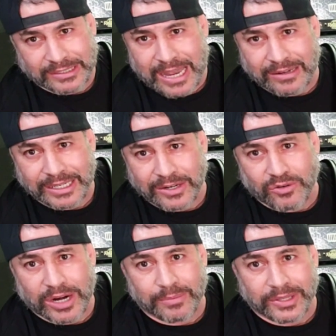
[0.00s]
sound
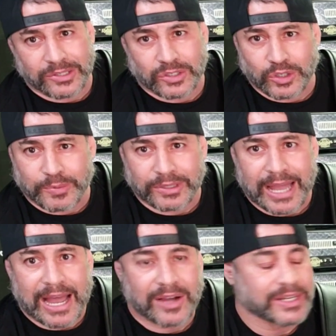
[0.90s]
incredible. It's super
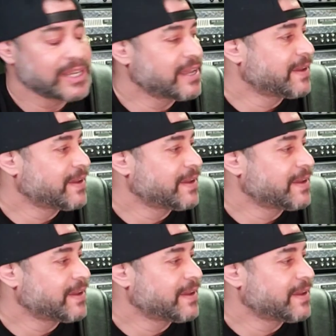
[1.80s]
loud.